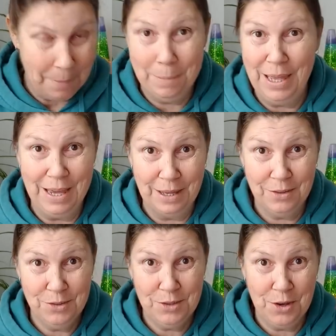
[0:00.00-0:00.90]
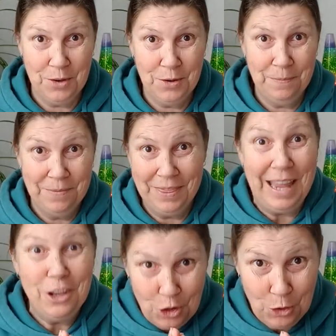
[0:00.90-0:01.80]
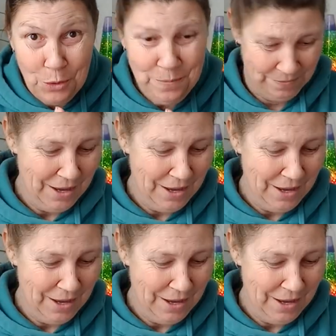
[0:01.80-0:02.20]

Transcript: being, so thank you.